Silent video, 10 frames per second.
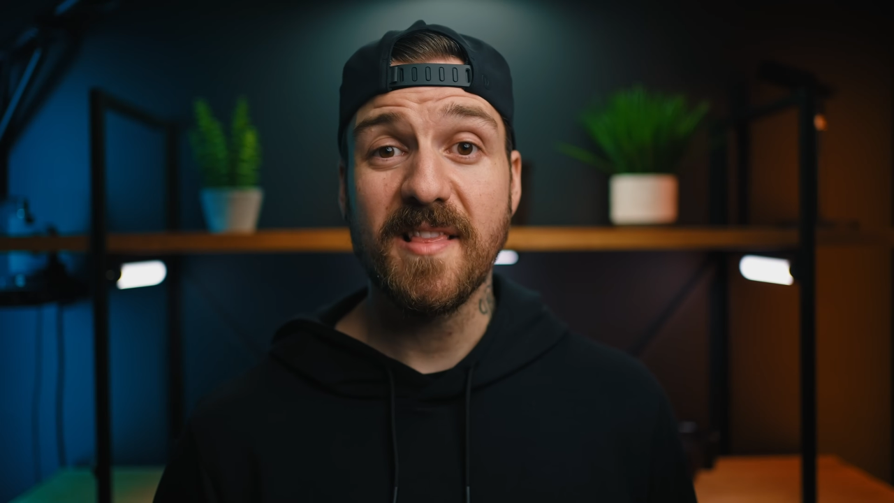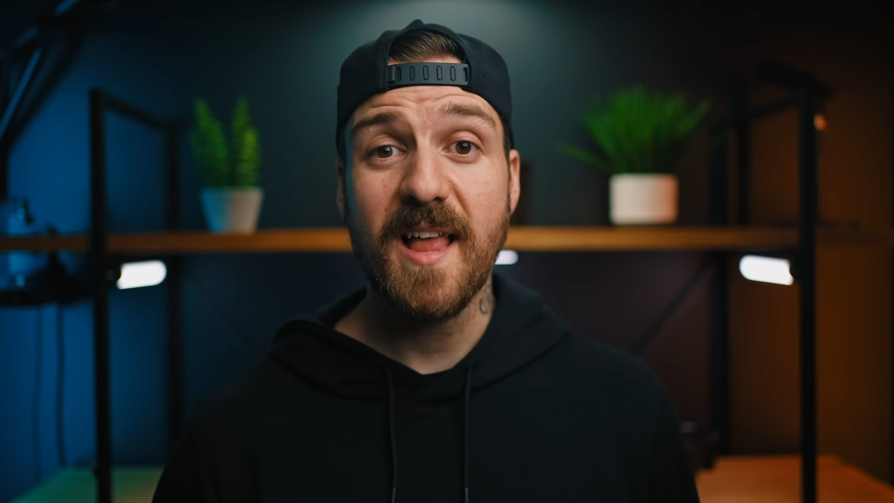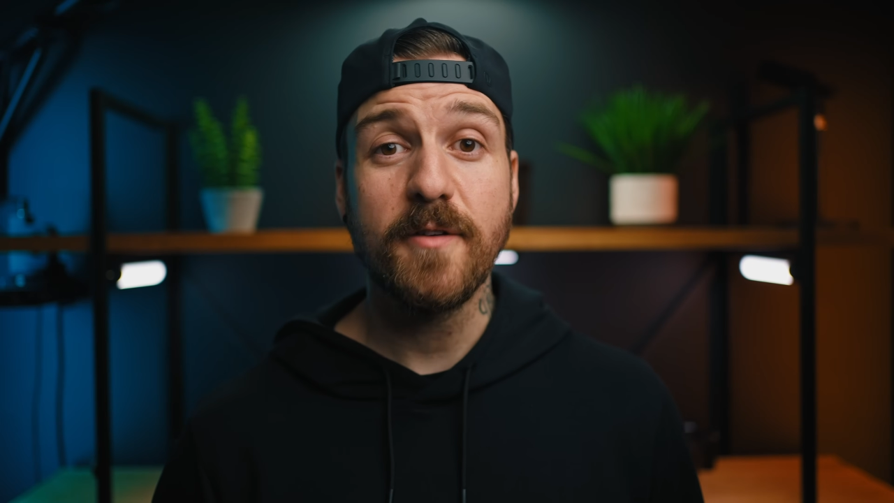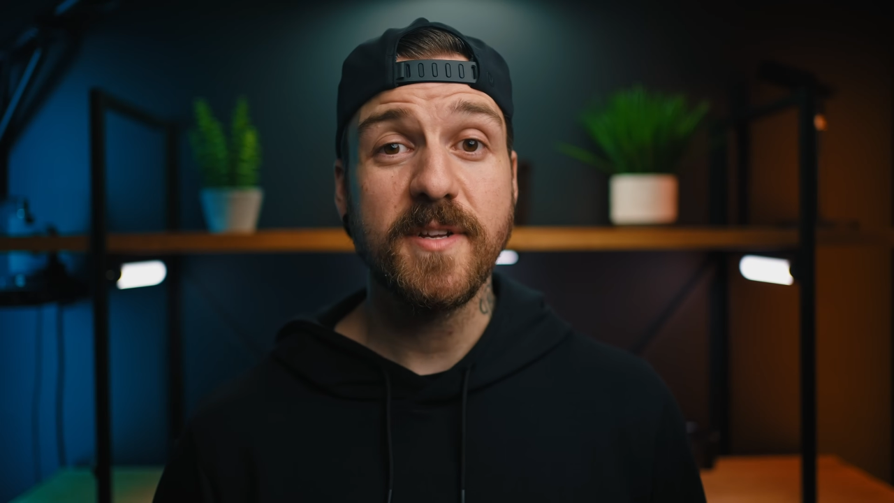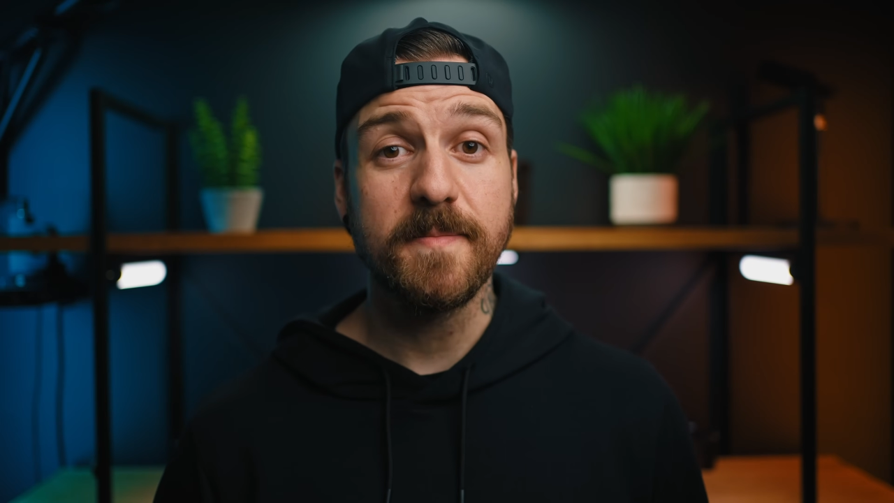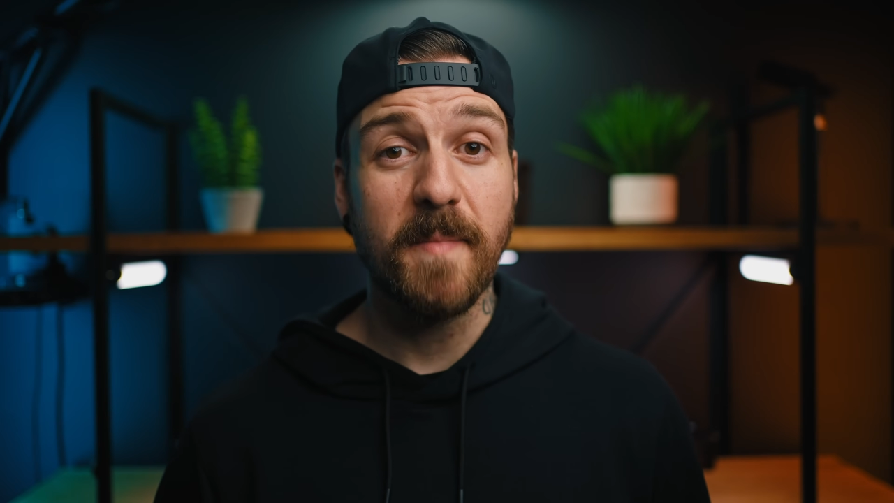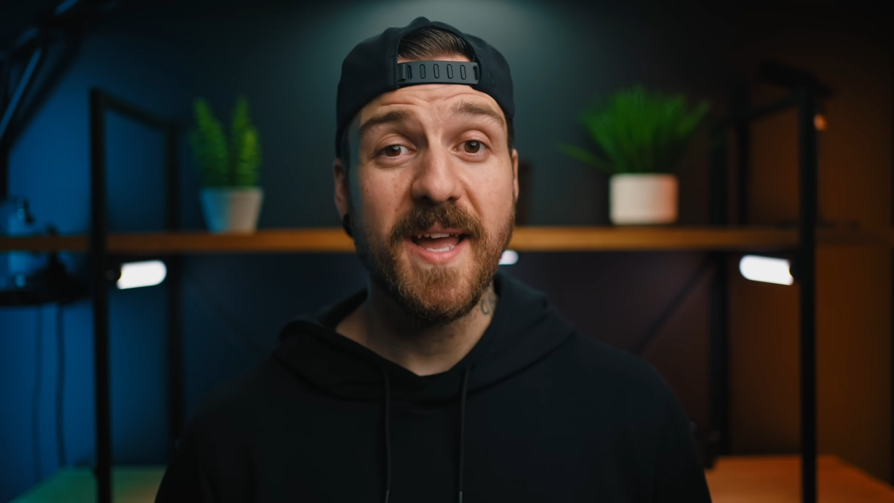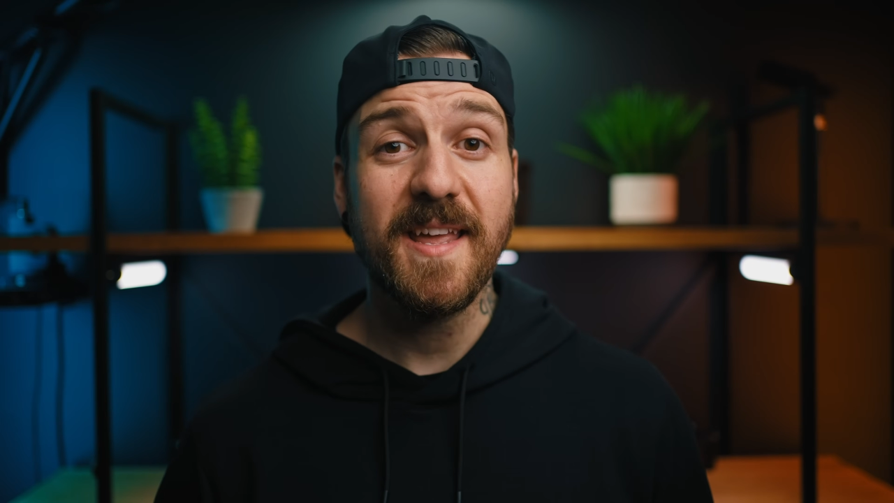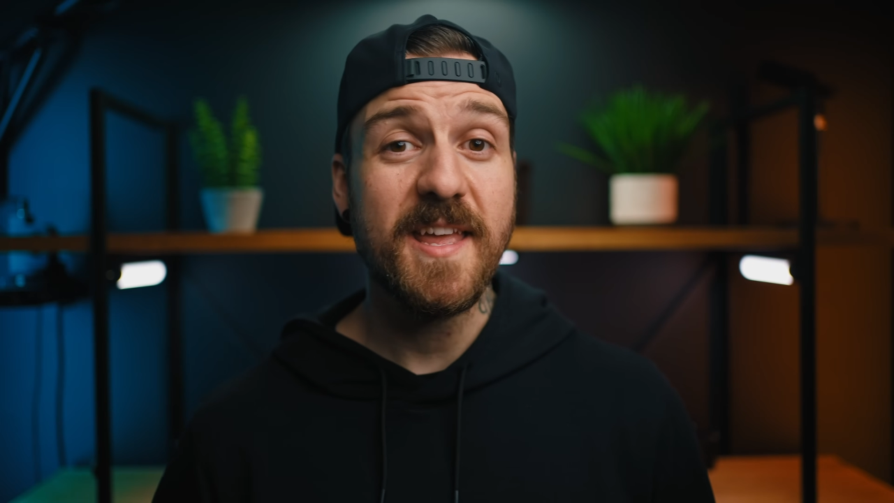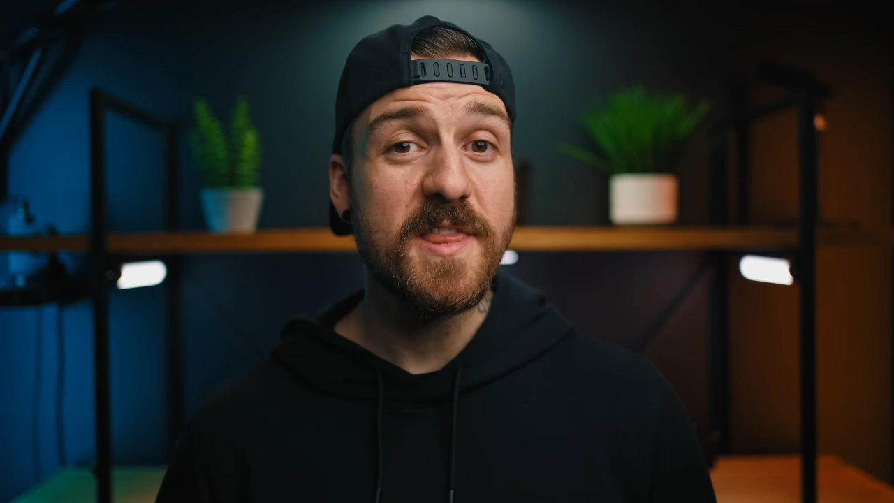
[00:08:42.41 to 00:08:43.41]
loudest
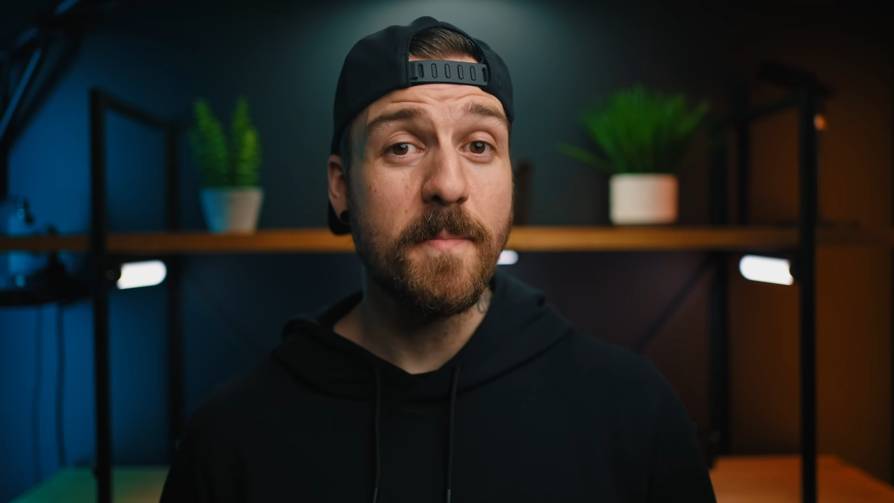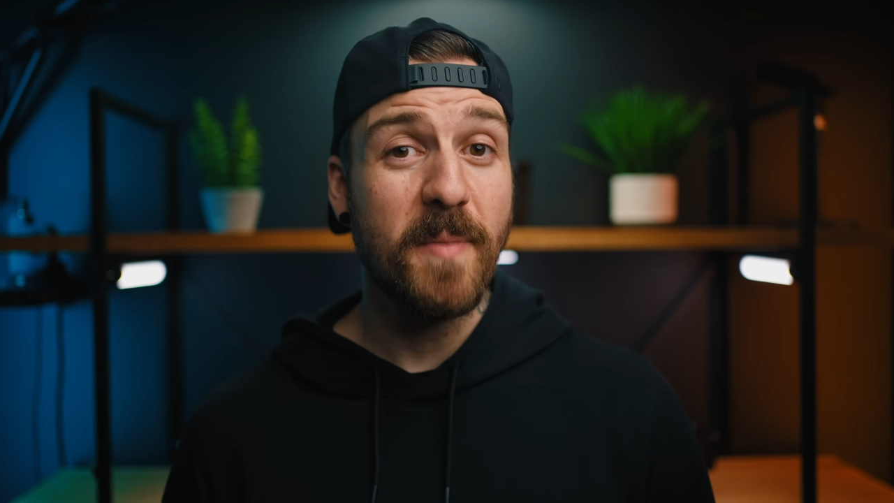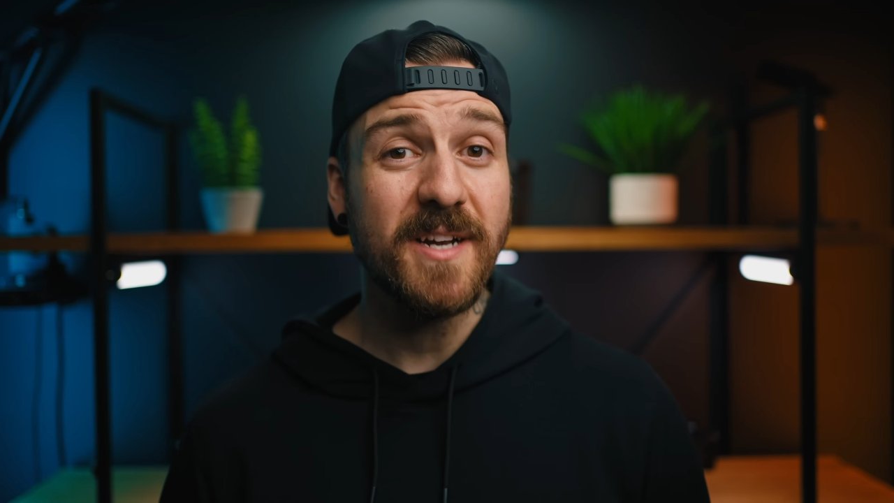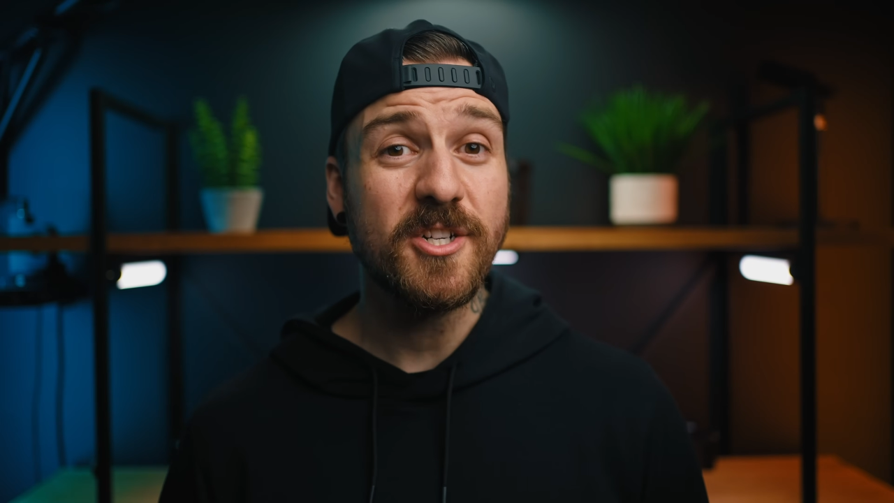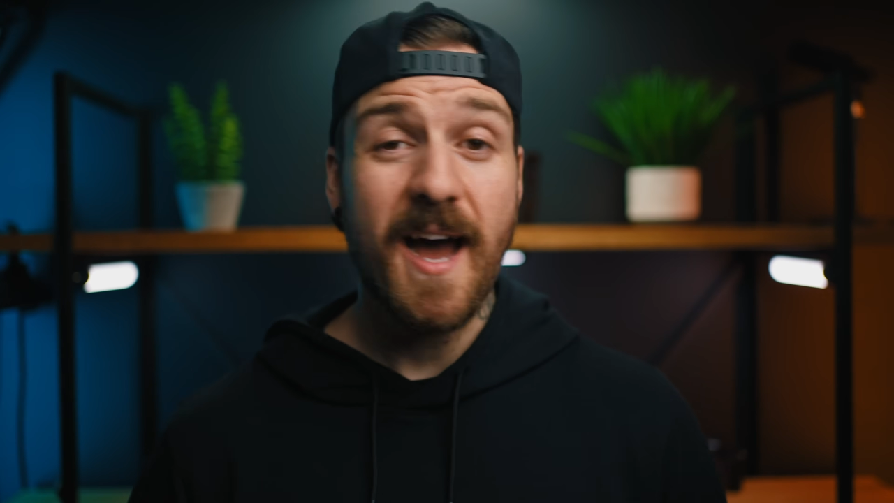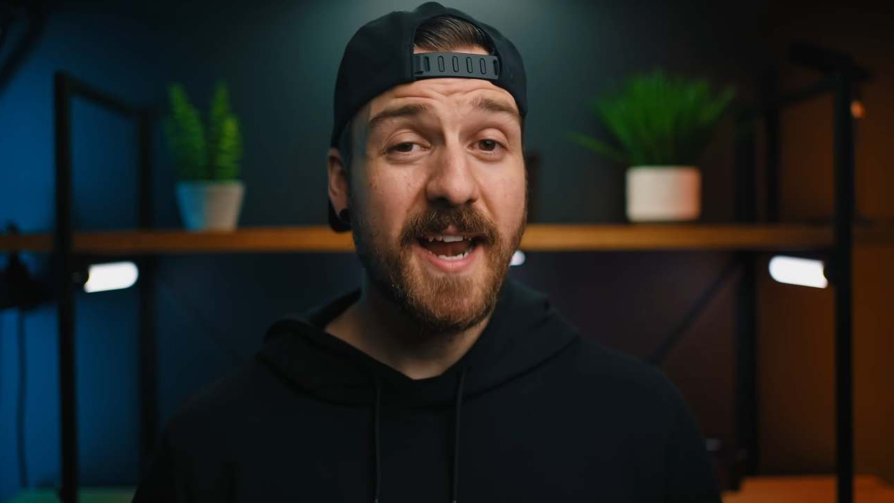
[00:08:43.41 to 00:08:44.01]
mic in the bunch.